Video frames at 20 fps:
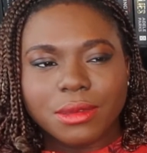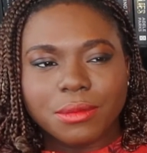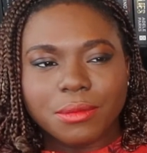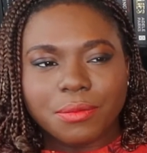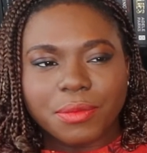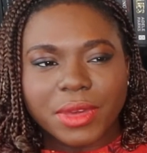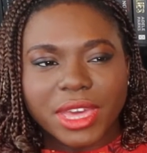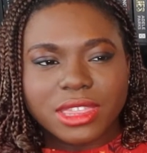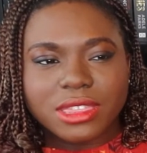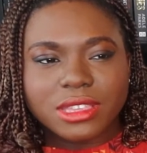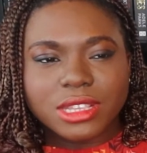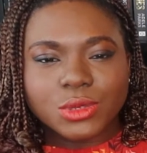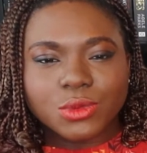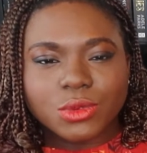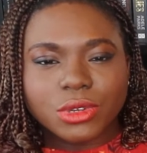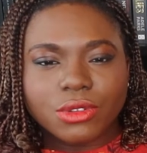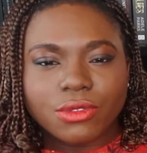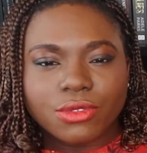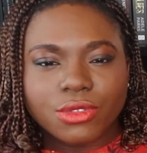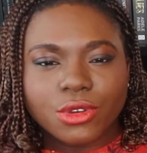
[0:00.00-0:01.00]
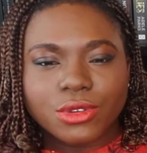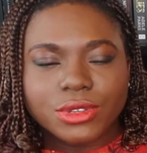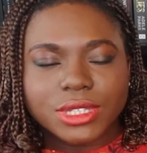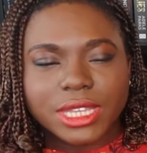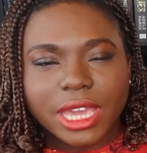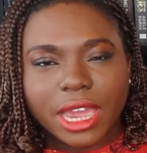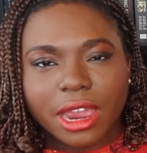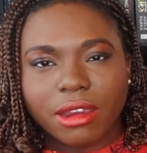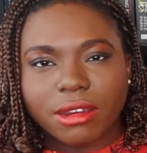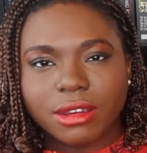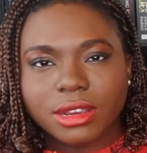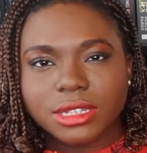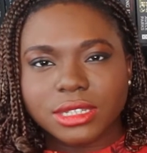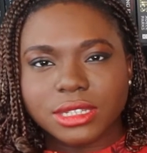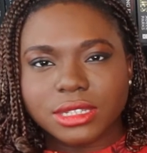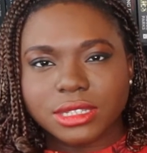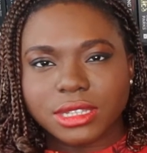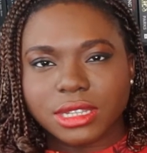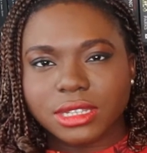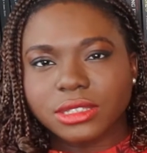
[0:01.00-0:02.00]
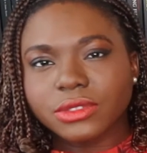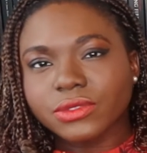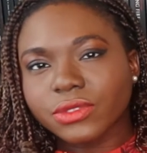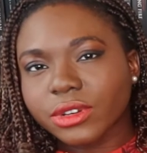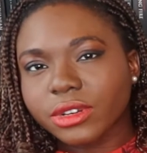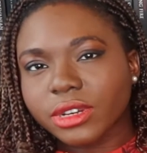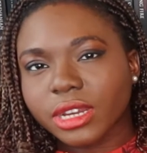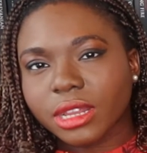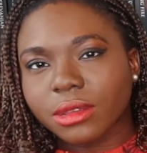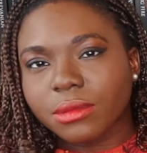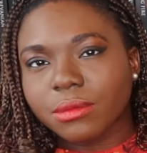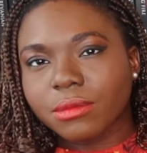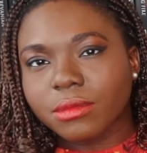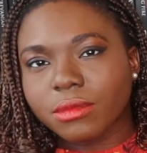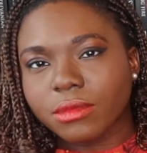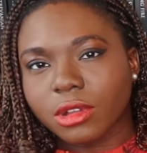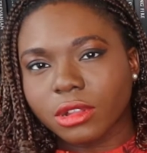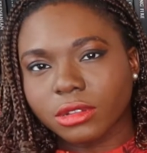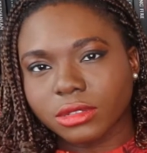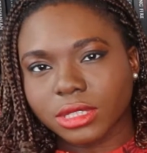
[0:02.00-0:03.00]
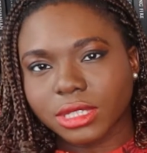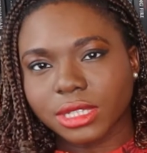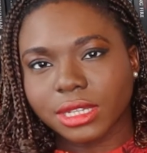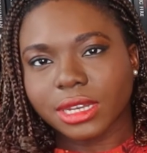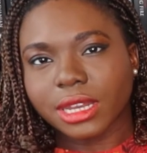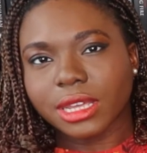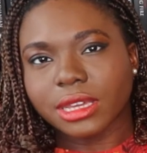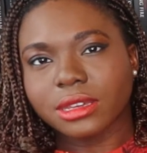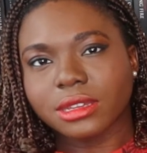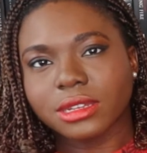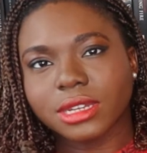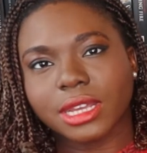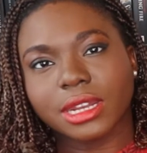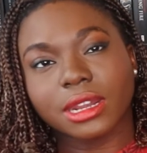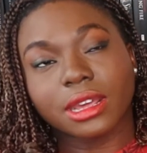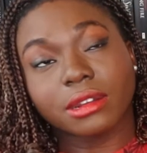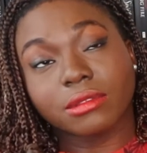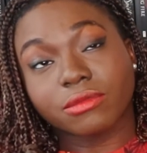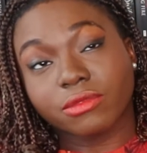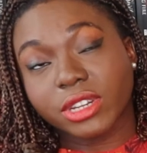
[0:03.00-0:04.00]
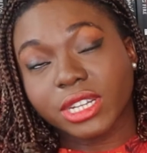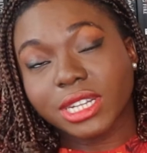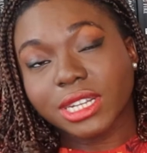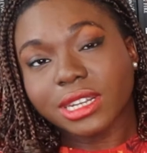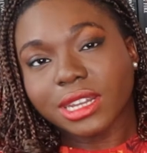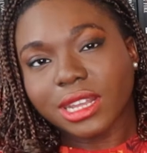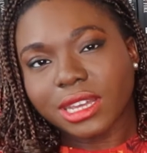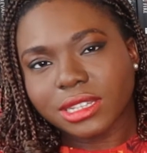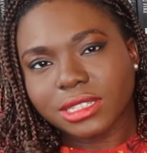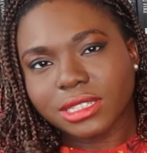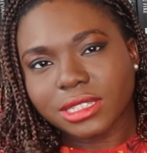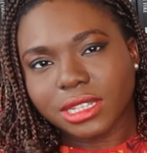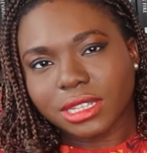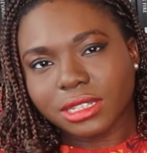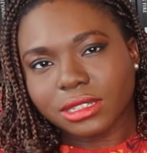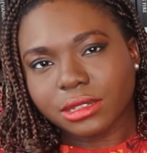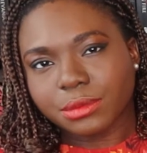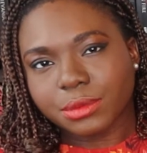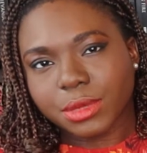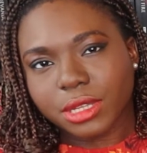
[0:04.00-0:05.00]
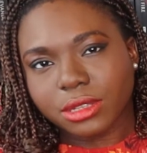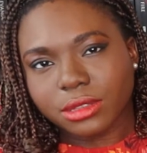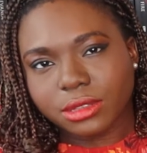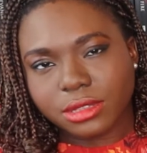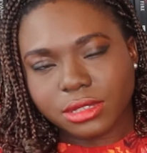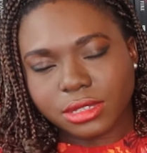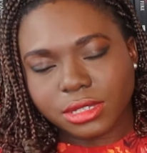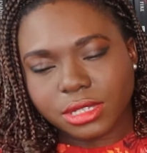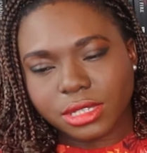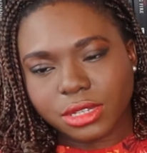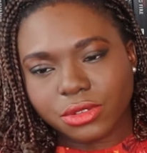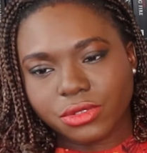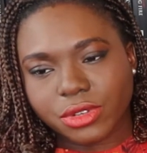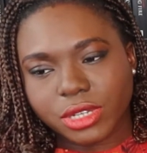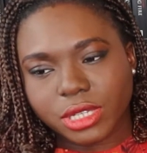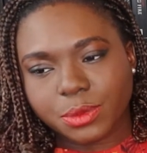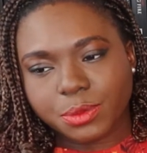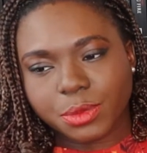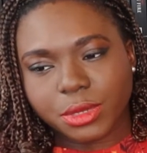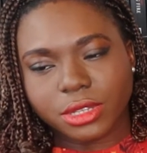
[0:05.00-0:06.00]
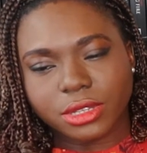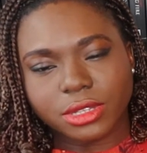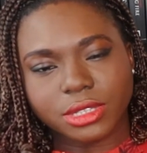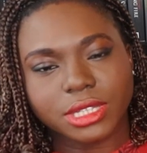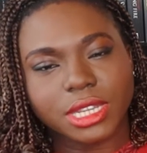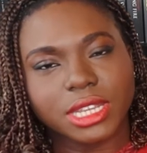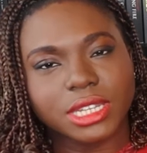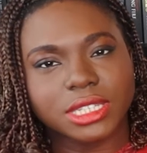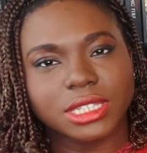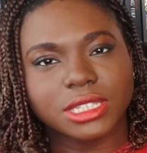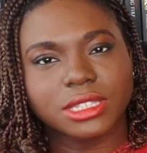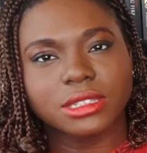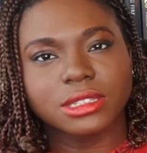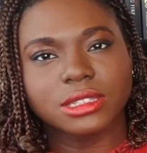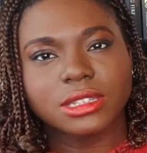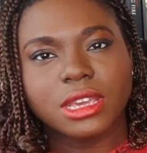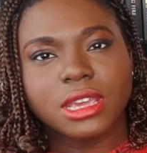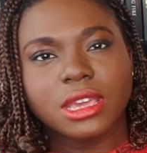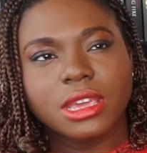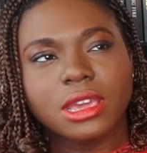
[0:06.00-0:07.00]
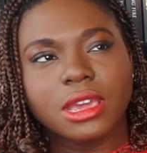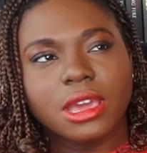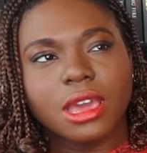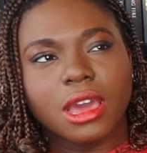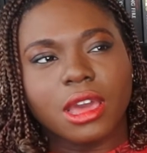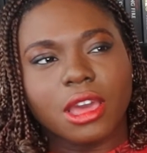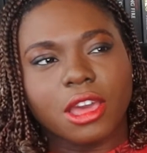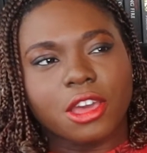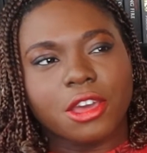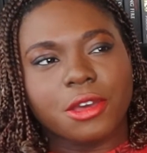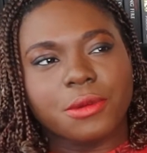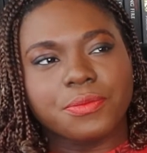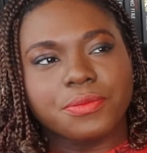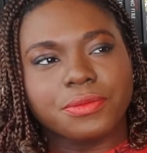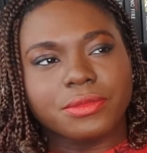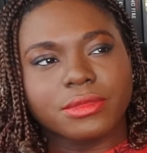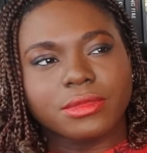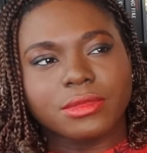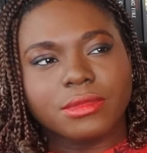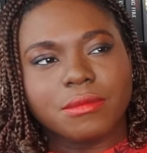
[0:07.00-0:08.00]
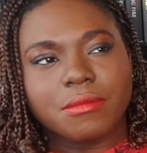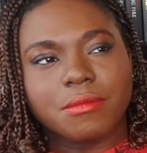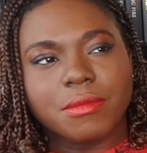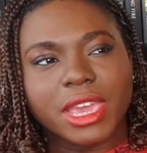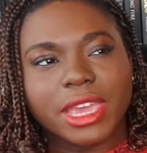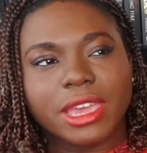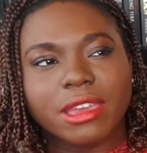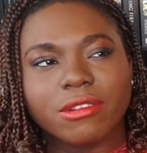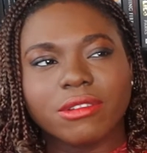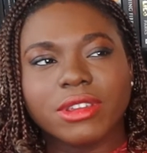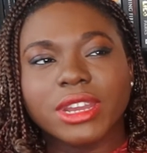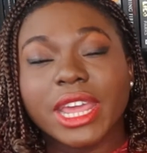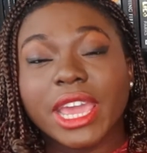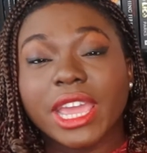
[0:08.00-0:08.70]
Beth is one of those characters that is very multi-layered, and I really liked that about the series, because it didn't make her an